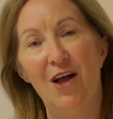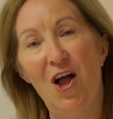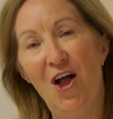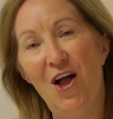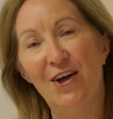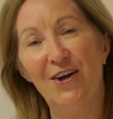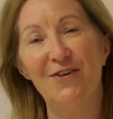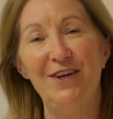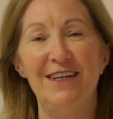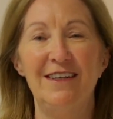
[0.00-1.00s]
all
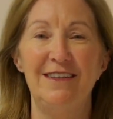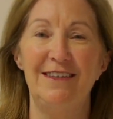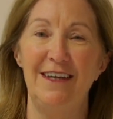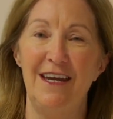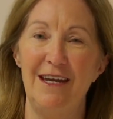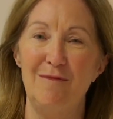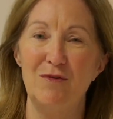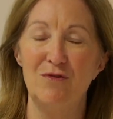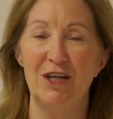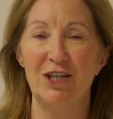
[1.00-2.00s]
going in the same
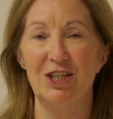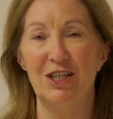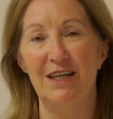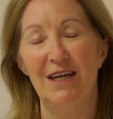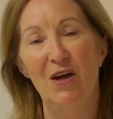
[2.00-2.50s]
direction.